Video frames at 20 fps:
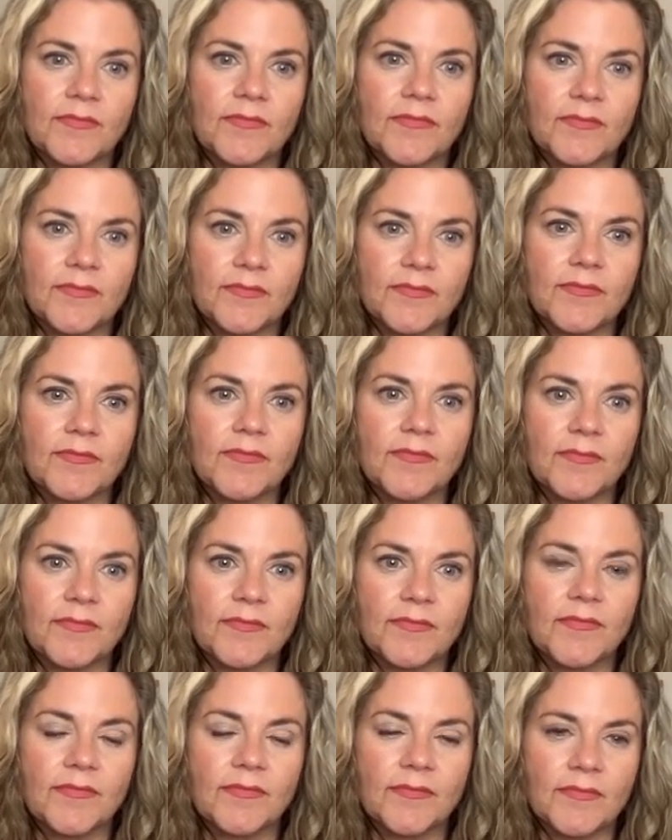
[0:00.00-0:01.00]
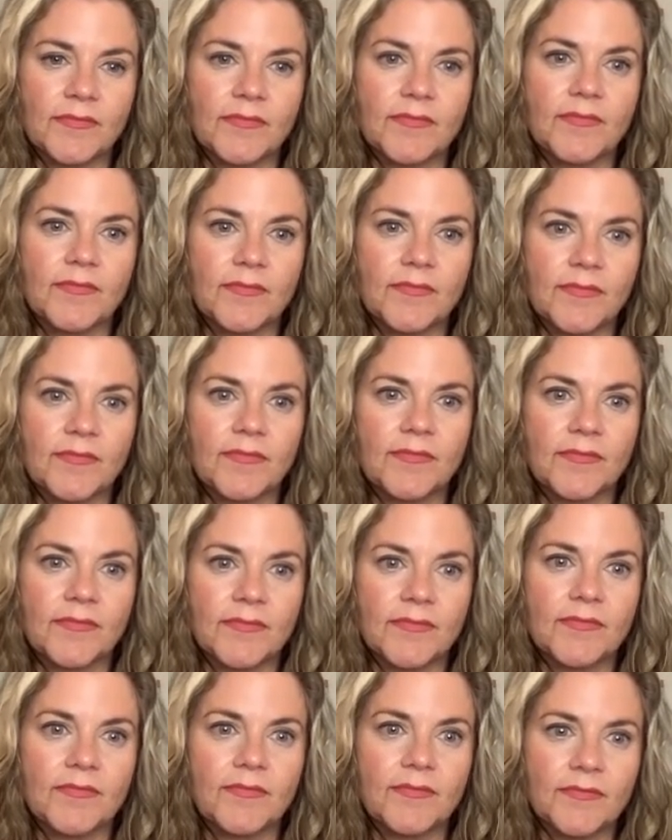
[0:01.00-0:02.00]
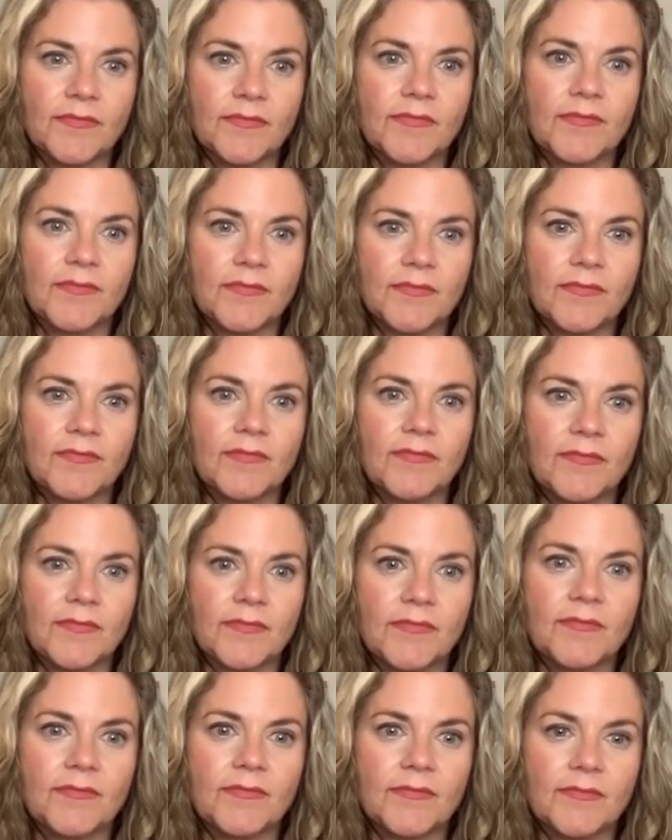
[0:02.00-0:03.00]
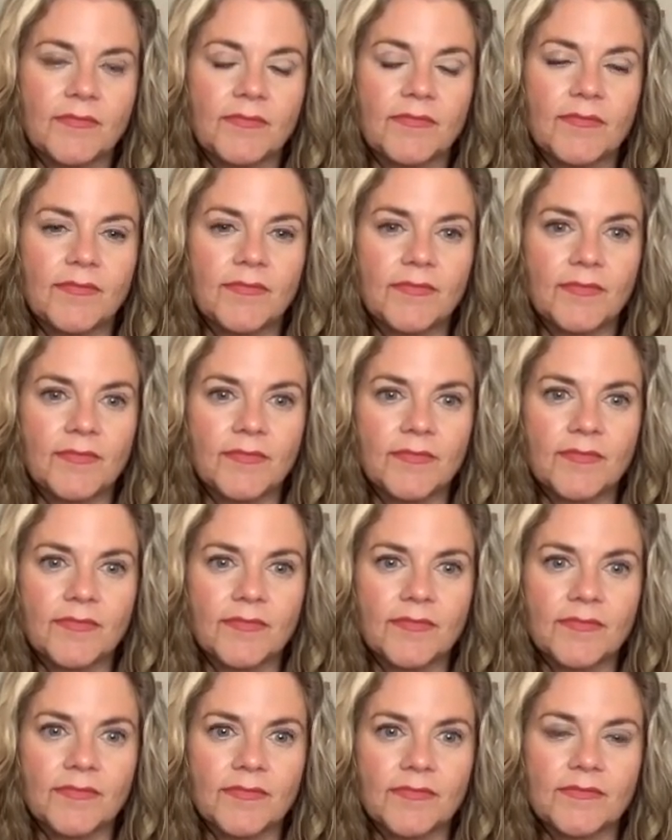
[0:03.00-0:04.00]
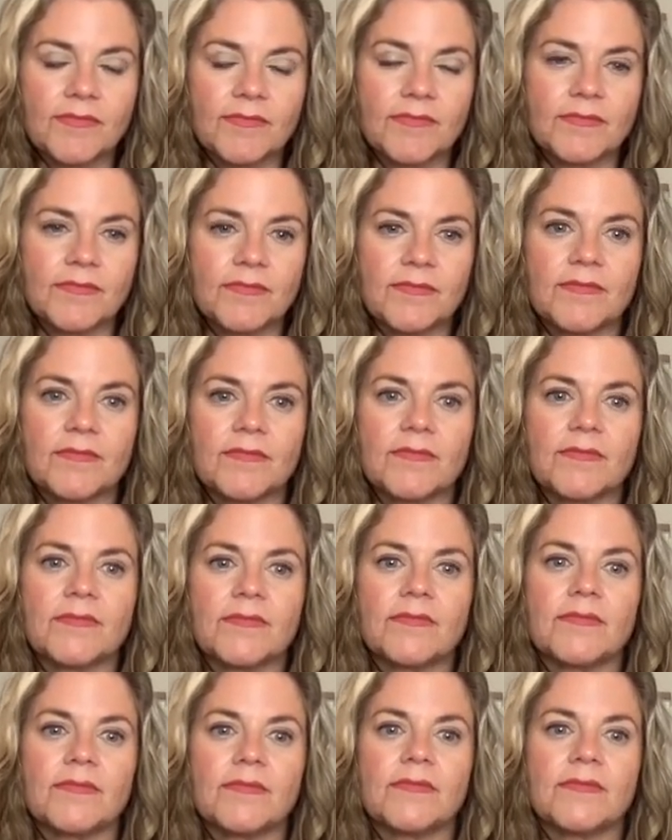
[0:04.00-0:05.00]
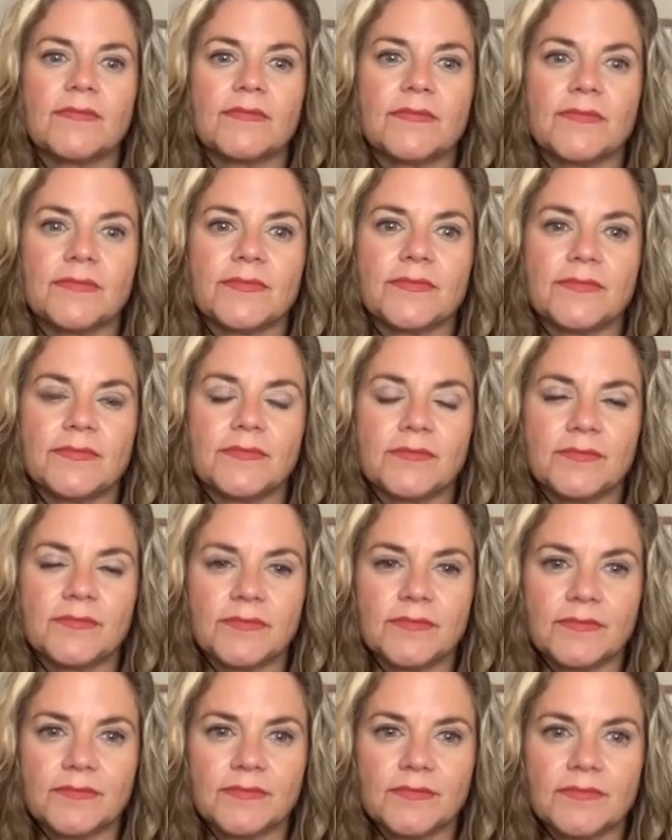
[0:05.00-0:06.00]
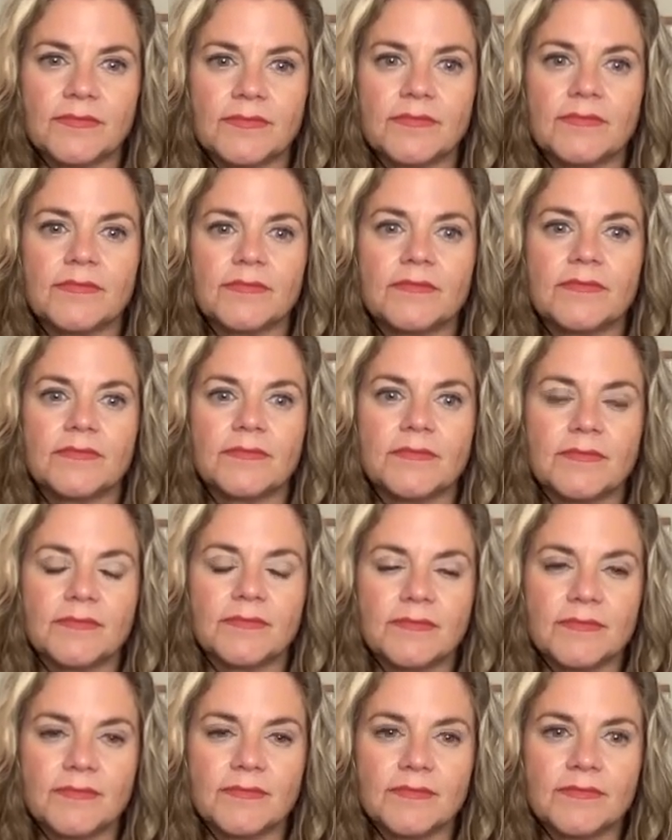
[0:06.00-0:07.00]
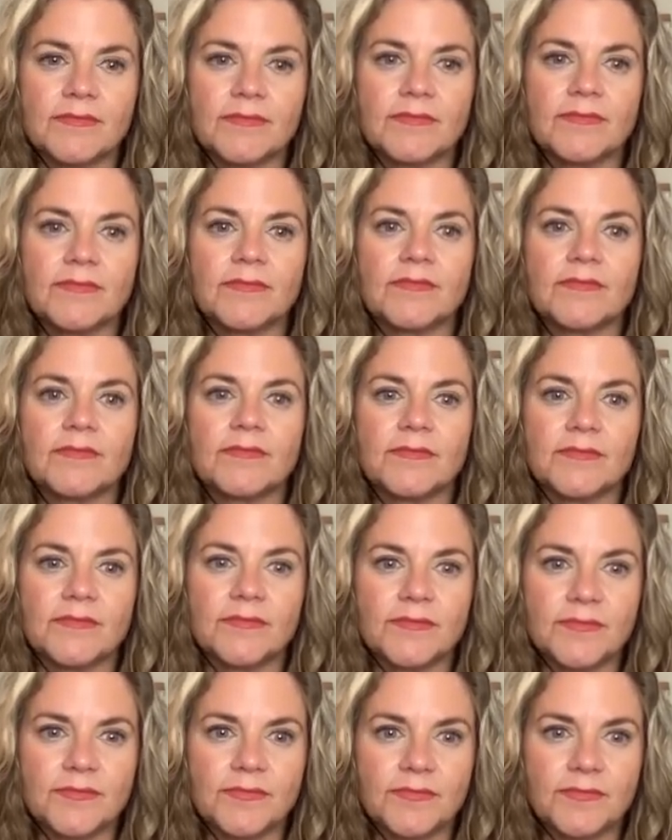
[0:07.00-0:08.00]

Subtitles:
[no speech]